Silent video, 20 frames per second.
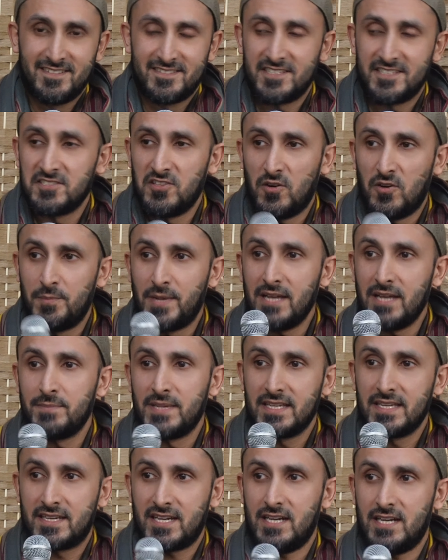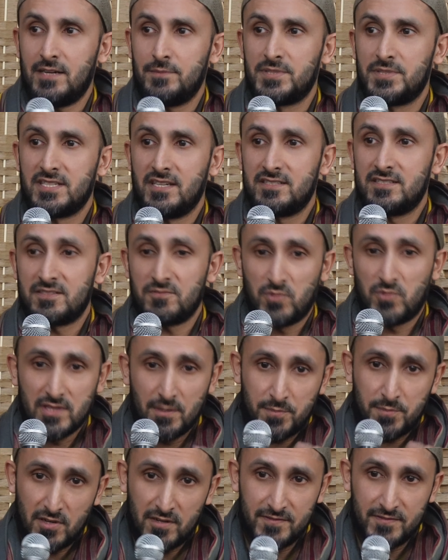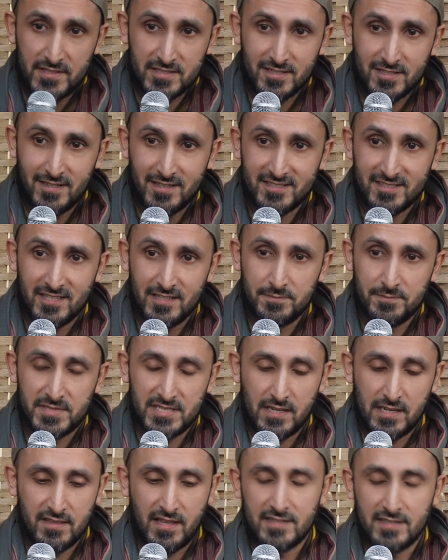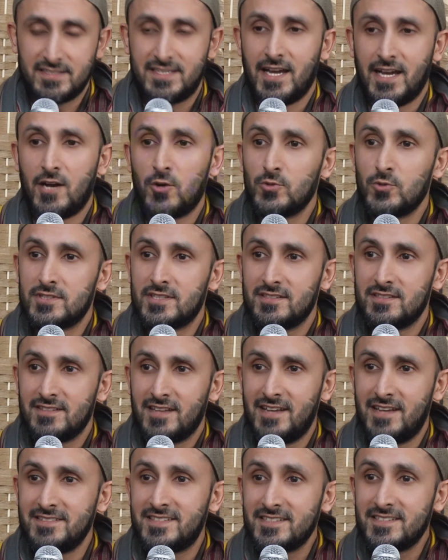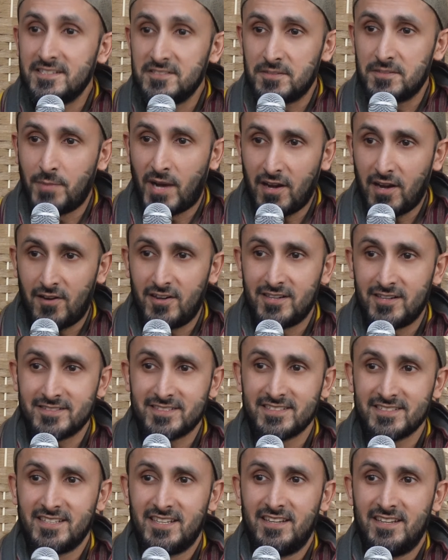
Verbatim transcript: Sayyidina Ubay bin Ka'b says, when the Prophet said that, doubt entered into my heart.